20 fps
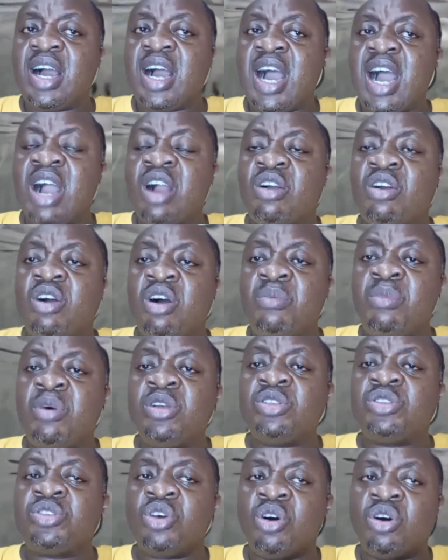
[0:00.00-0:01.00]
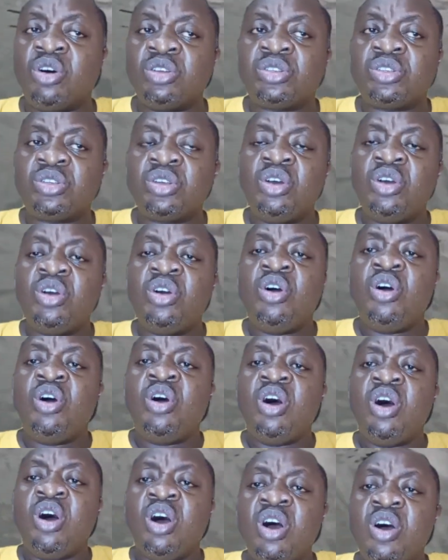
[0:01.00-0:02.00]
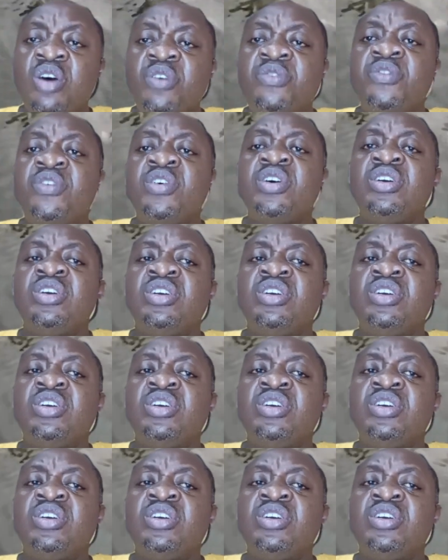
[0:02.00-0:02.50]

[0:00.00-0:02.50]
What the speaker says: are common source of